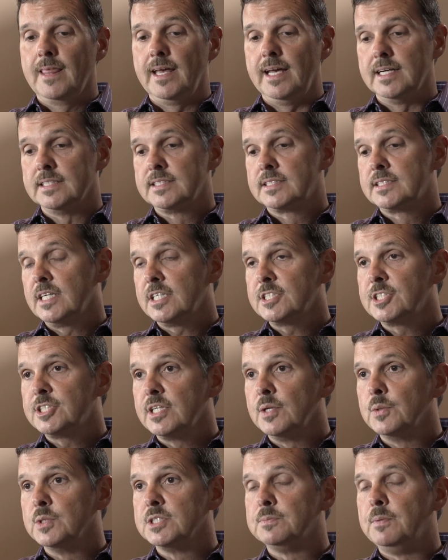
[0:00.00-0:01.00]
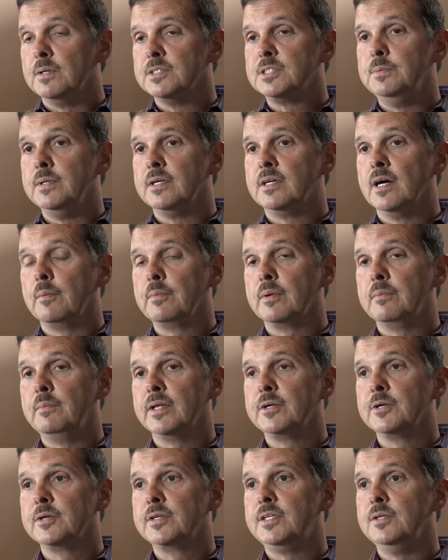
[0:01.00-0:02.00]
As such, it was supposed to be
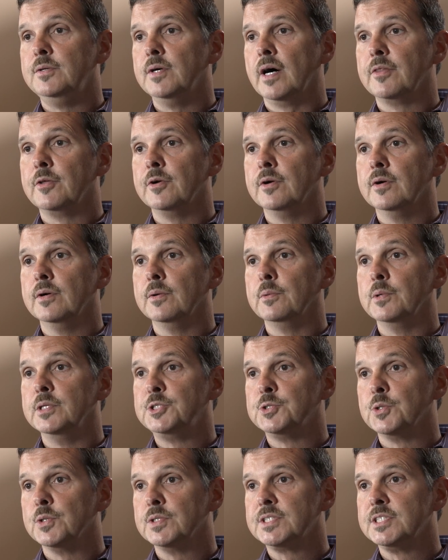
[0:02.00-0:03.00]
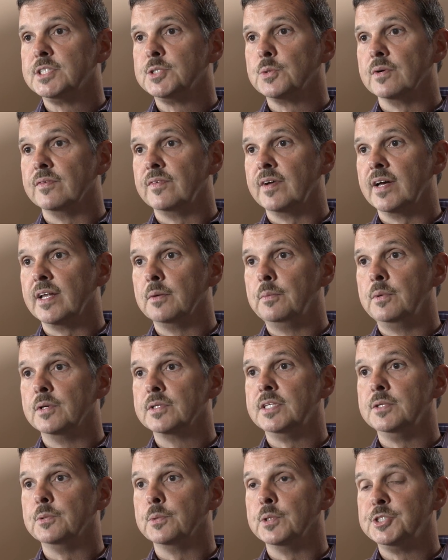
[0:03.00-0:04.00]
complementary to other resources that were available
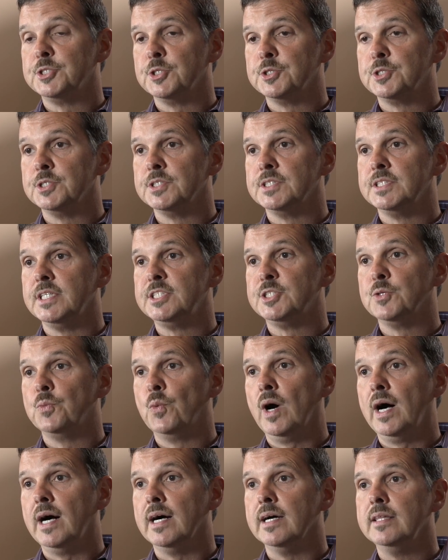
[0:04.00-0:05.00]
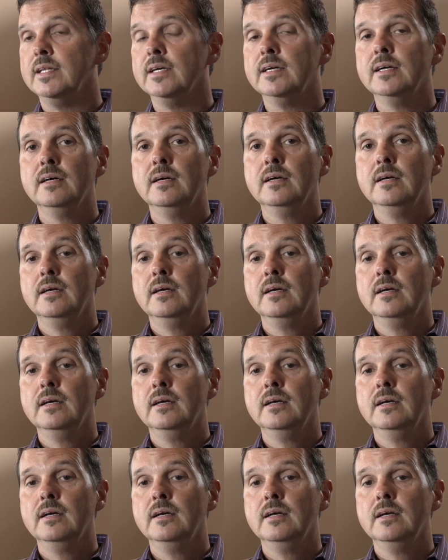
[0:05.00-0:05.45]
to researchers nationwide.